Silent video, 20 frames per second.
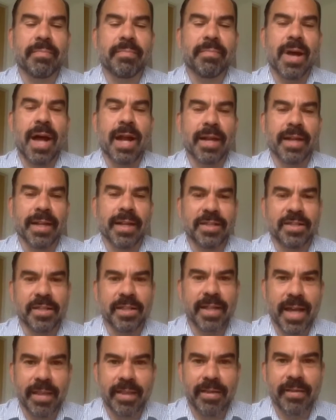and marketing
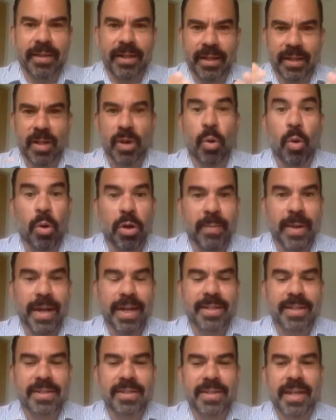together in an
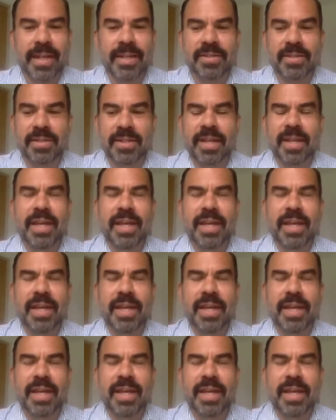automated sense,